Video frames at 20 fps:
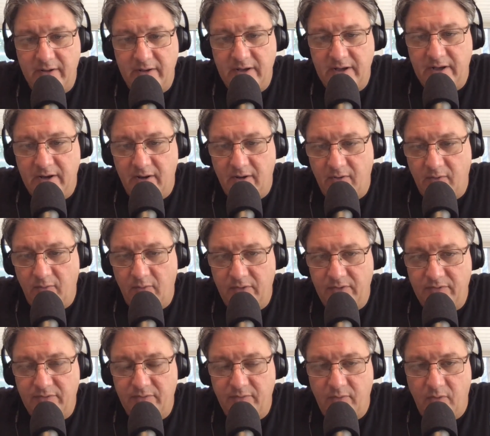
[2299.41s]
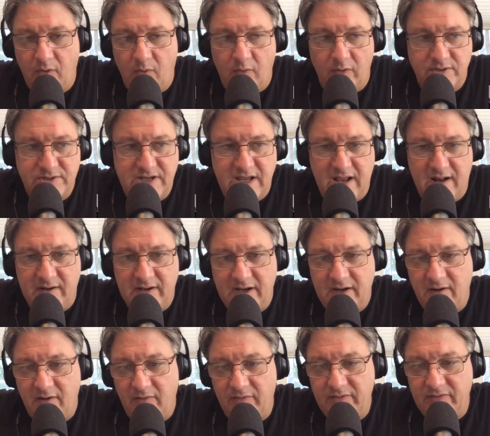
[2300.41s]
you know, with Orange County
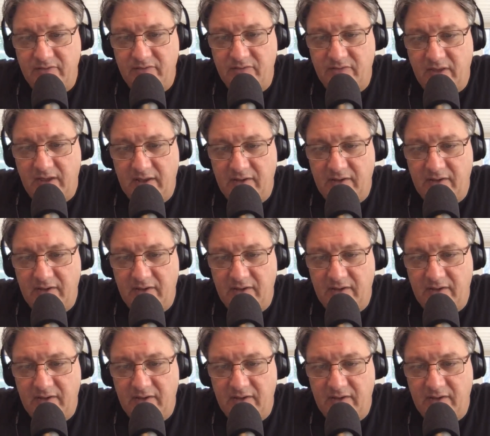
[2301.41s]
and all these things.